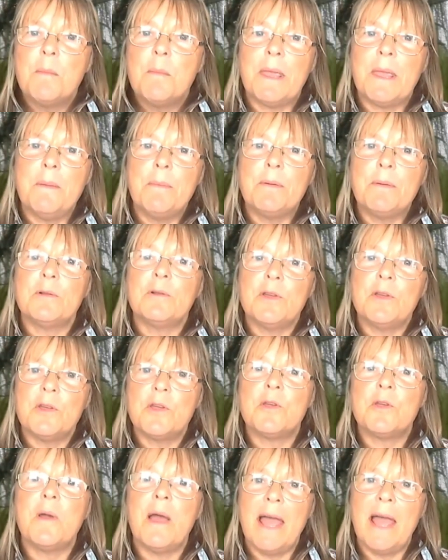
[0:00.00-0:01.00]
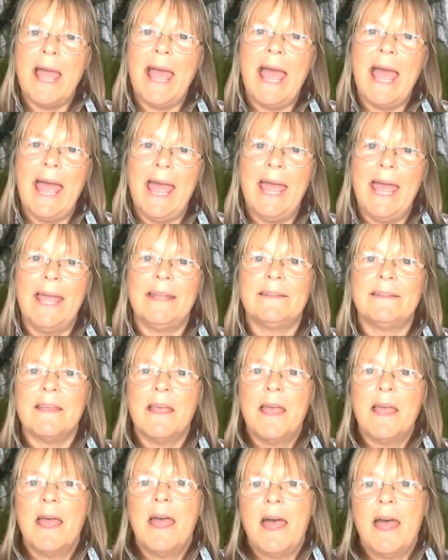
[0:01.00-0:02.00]
people who had
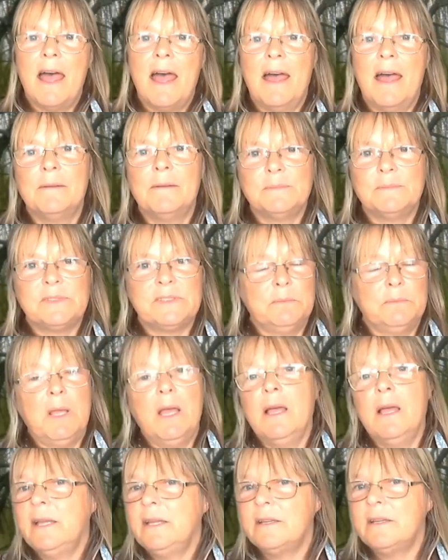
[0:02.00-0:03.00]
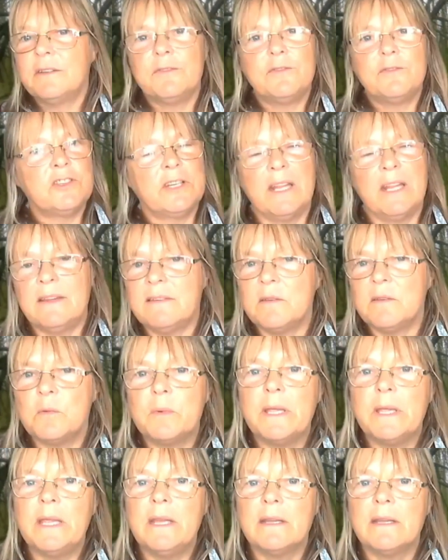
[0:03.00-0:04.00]
some kind of genetic
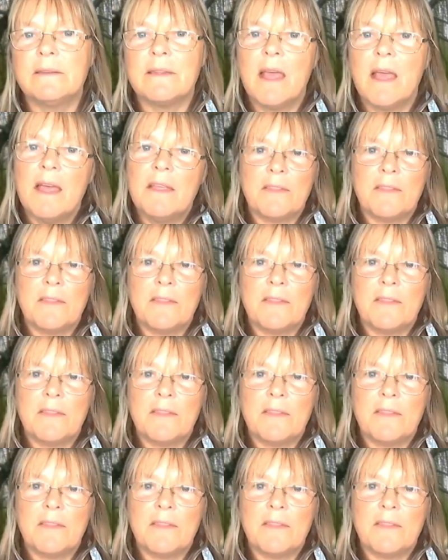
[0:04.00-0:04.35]
weakness,